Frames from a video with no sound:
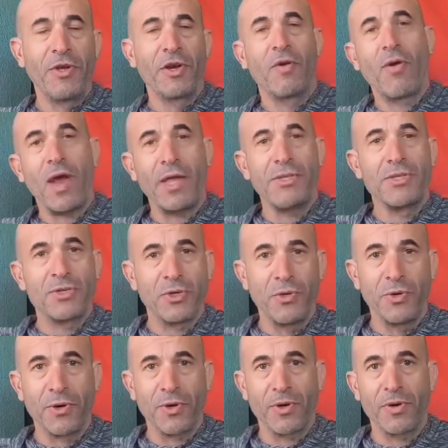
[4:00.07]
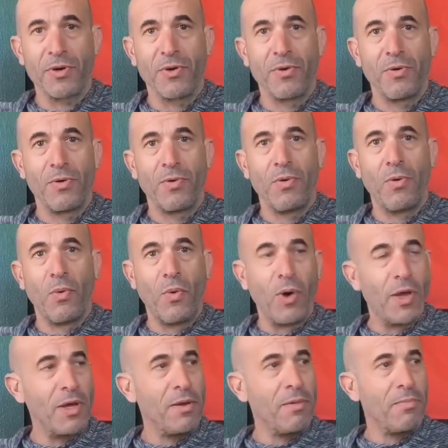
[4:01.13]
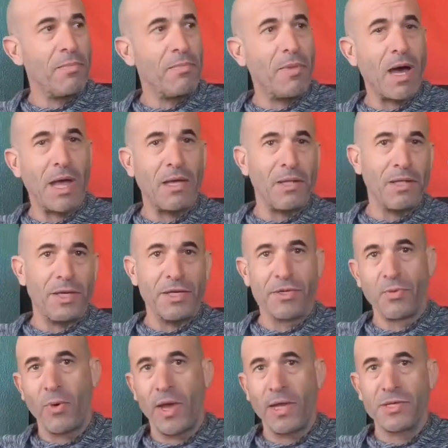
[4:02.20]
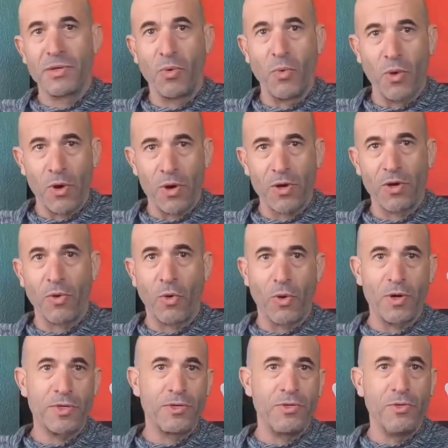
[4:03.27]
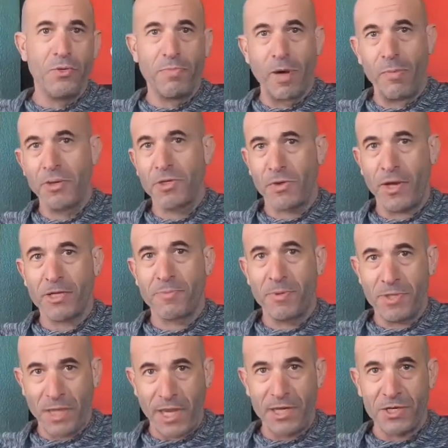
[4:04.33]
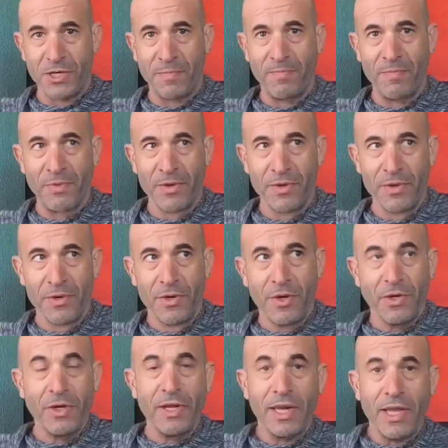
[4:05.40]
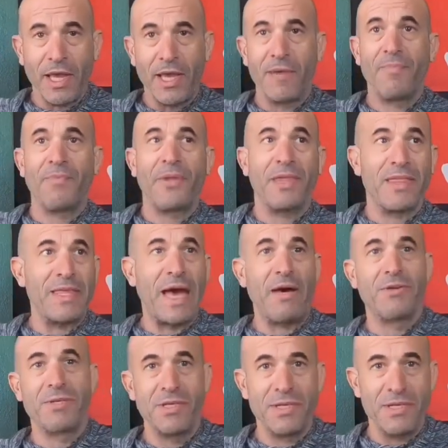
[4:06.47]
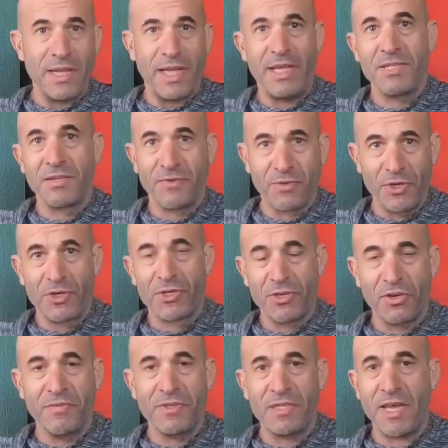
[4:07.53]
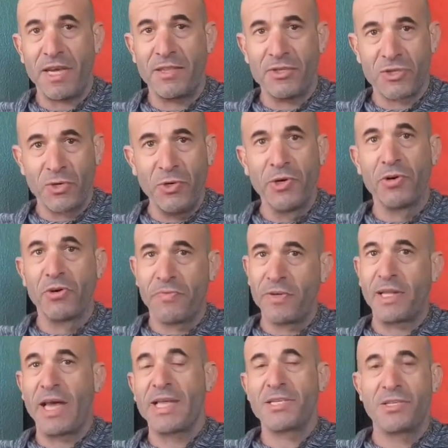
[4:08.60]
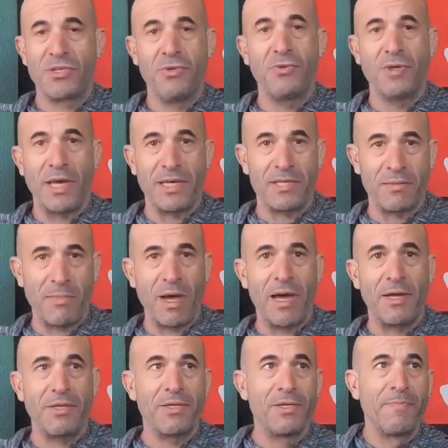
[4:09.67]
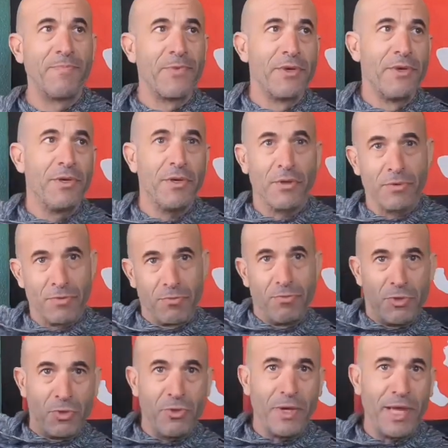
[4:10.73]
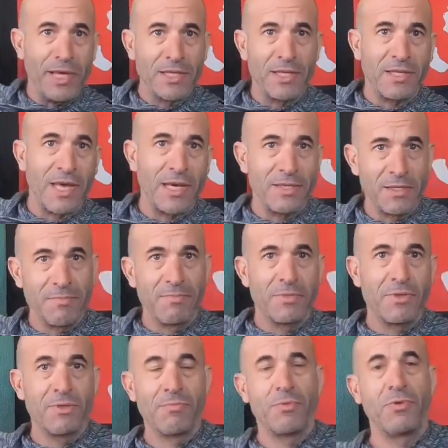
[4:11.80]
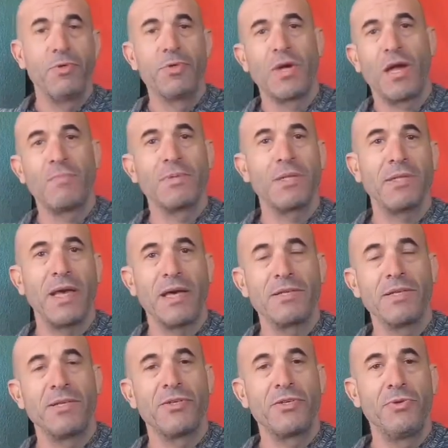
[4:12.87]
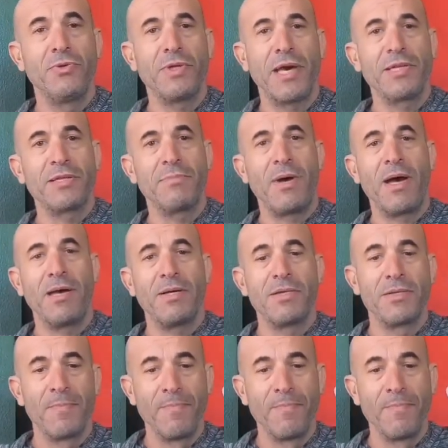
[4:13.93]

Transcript: to ride the scooter 1 mile each way to work or to public transportation, you're going to get 1,000 days of good service out of the scooter if it lasts to 2,000 miles. You know, 2 days, 1,000, 2 times 1,000 is 2,000 miles.